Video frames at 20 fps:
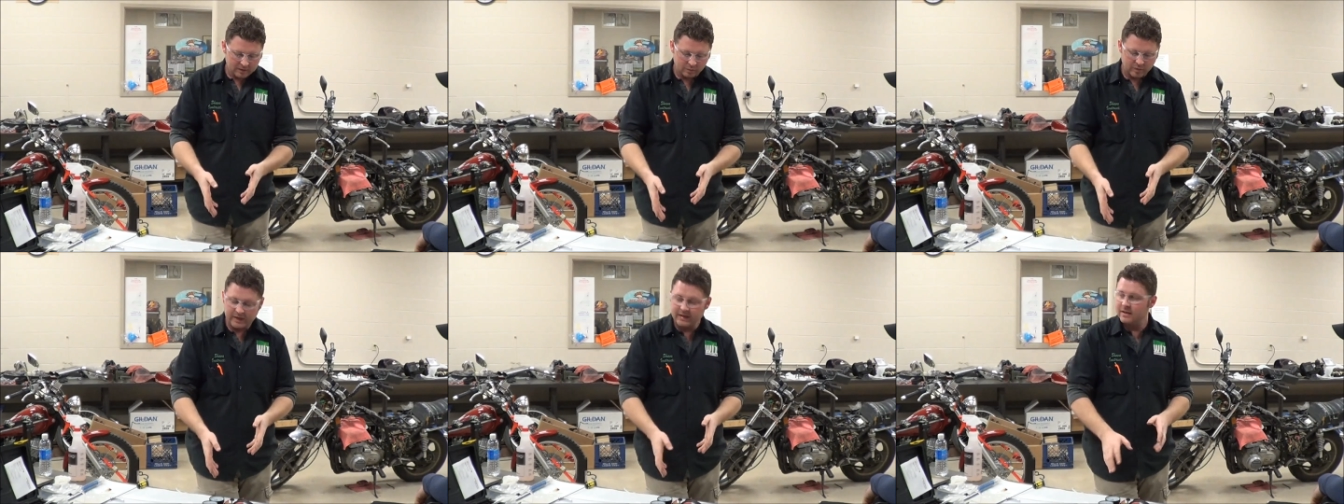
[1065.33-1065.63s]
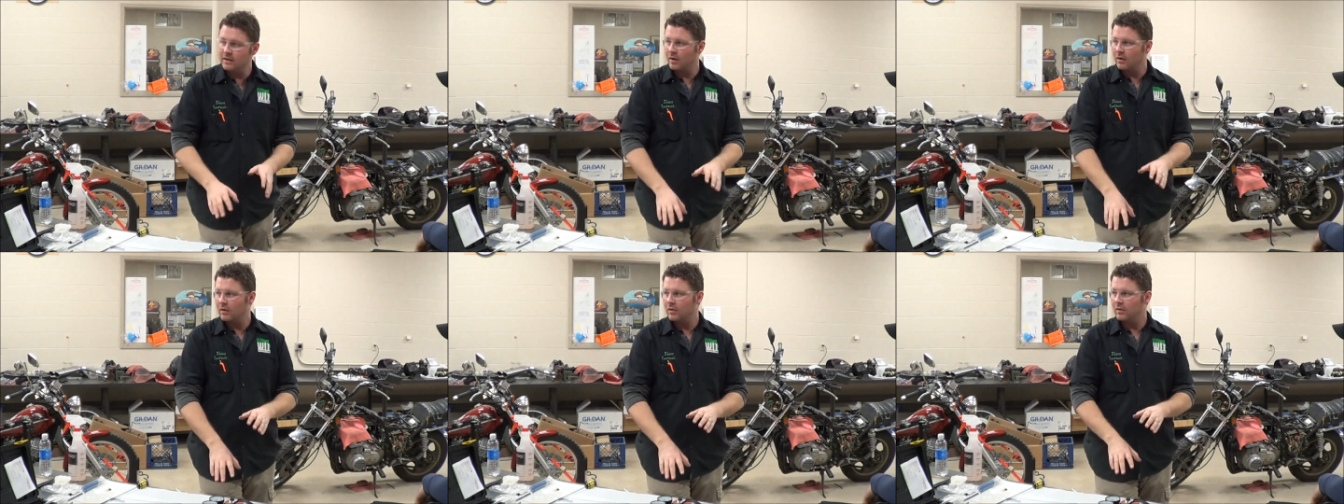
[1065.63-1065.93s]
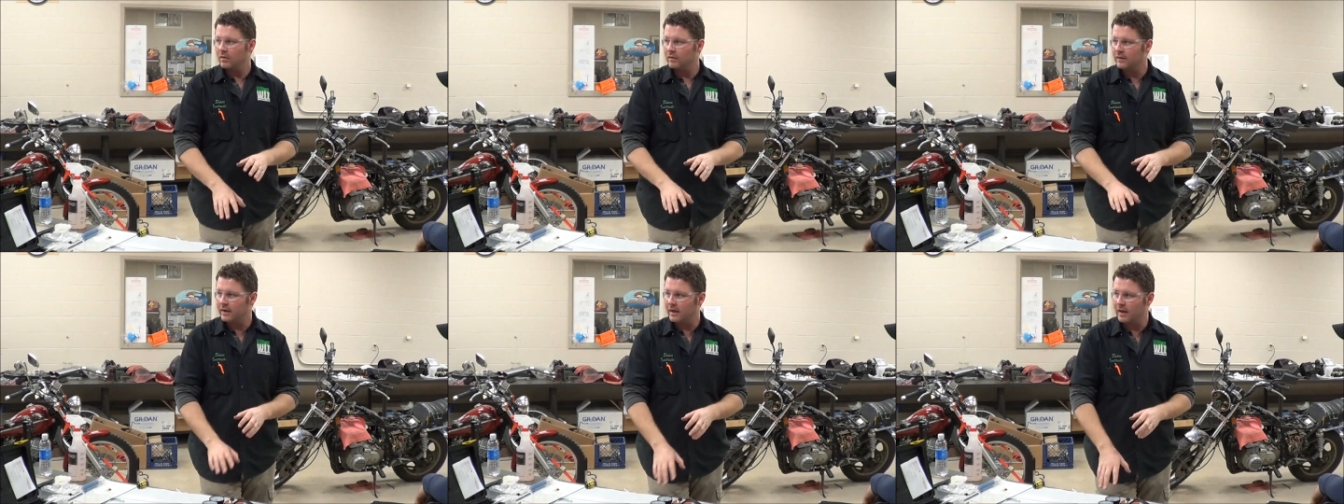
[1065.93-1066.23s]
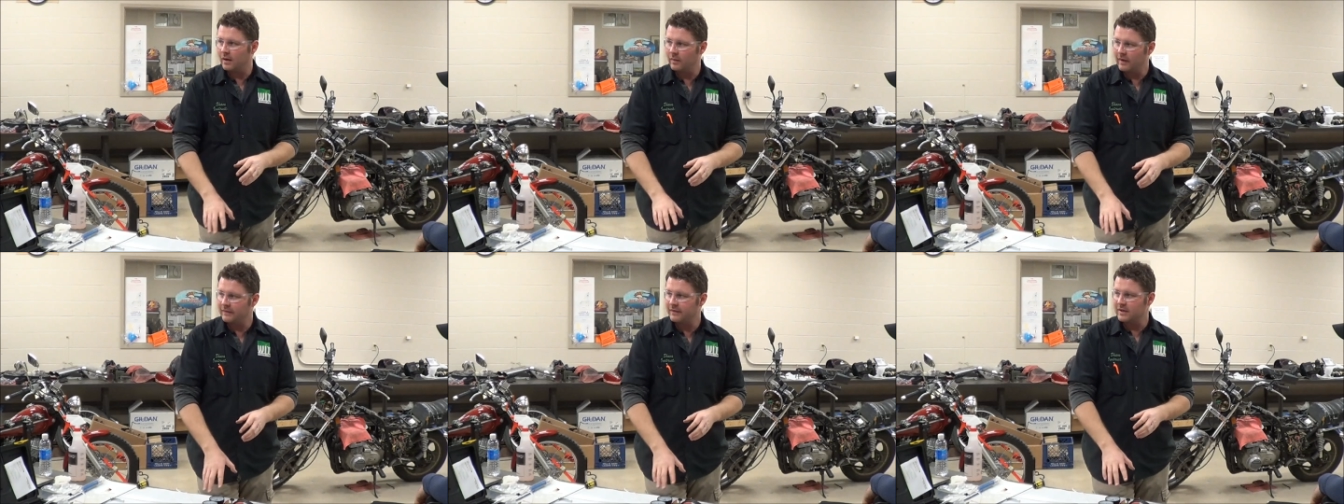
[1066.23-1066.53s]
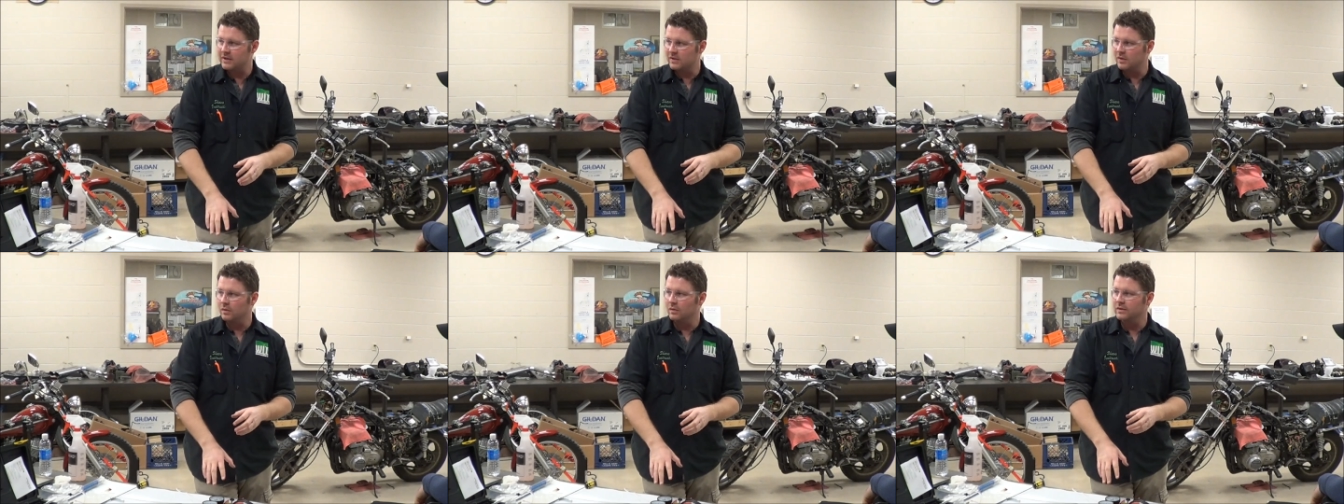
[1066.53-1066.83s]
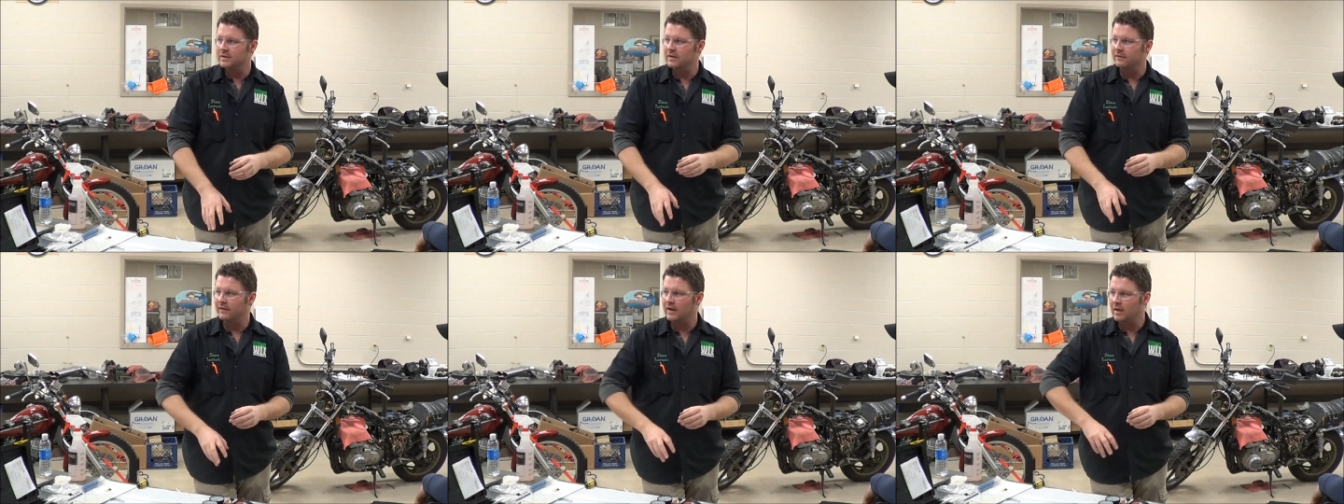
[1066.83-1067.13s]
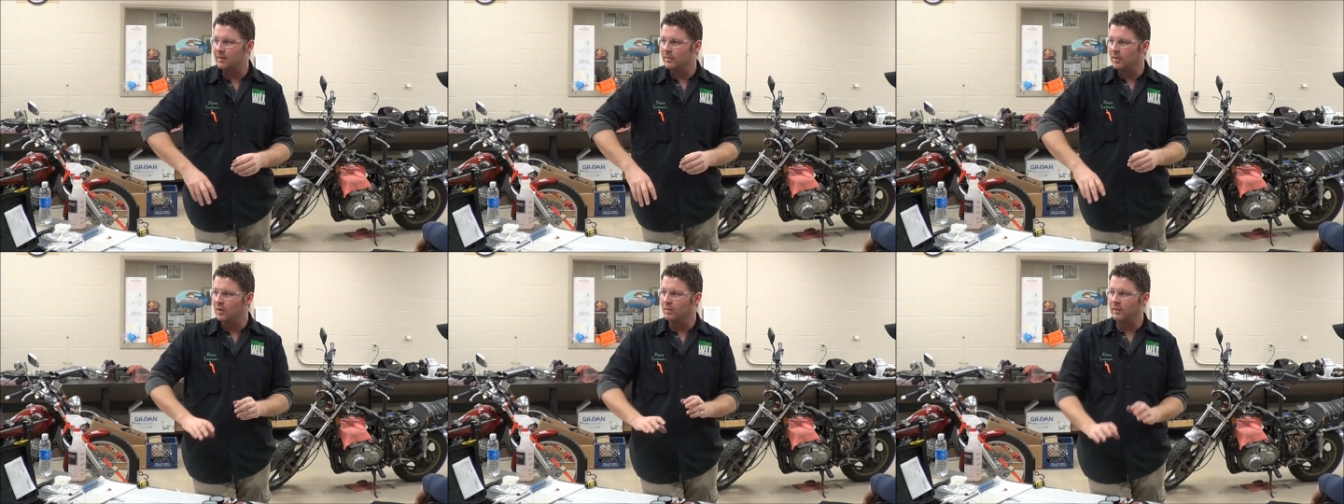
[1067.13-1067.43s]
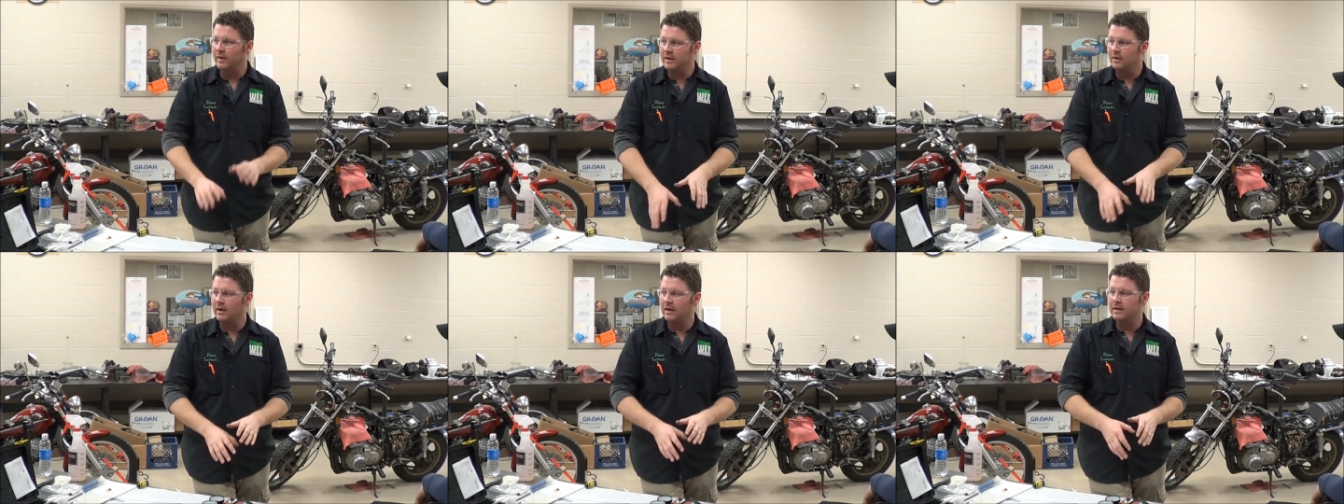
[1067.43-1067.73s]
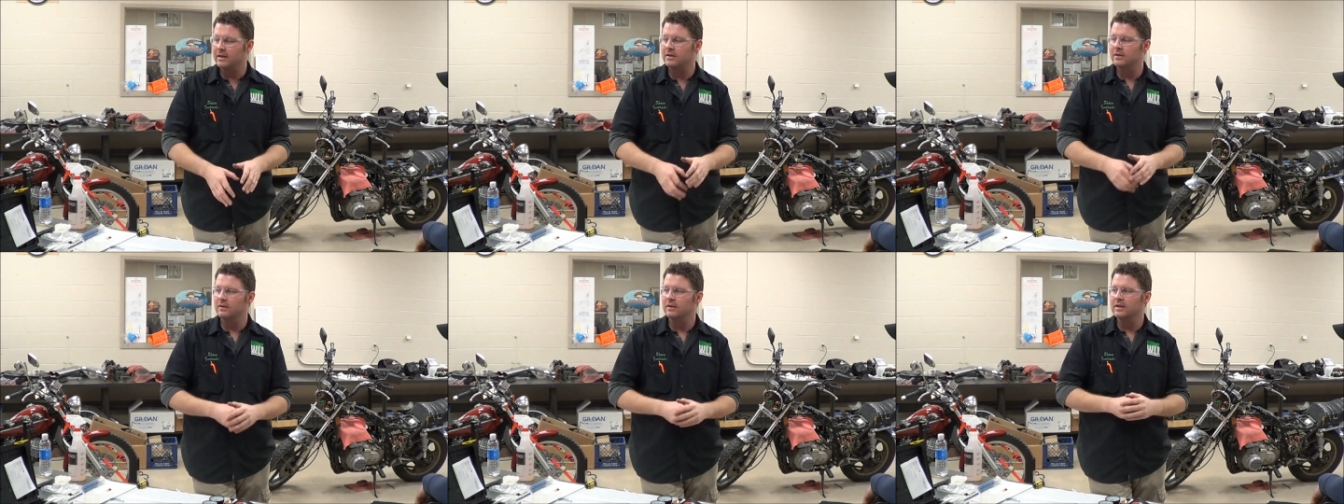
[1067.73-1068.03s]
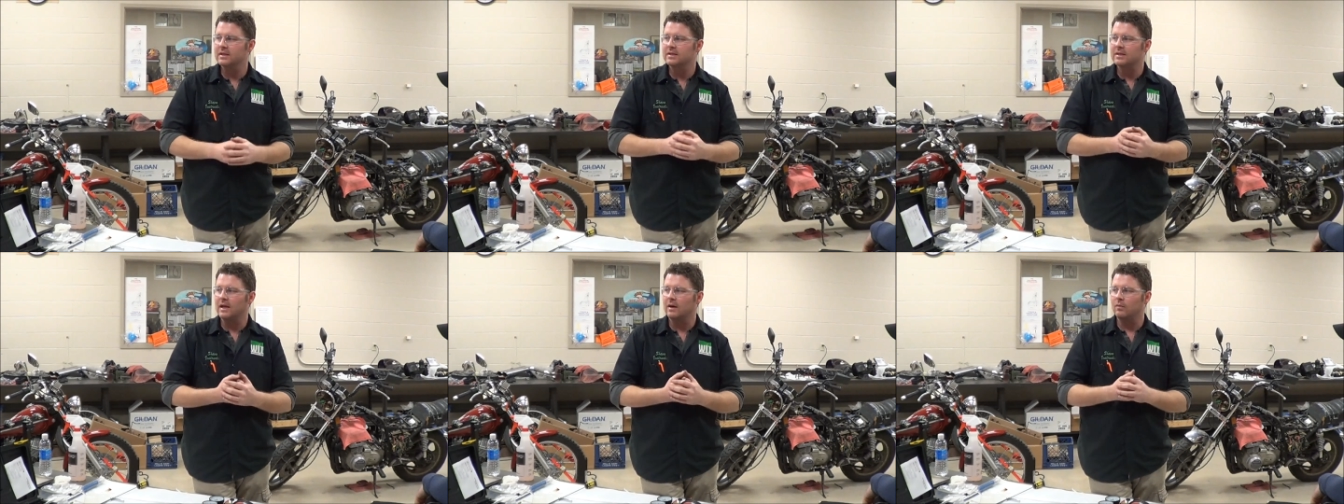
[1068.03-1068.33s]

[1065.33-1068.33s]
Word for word: we know, uh, we have the tools available and we know how to do this,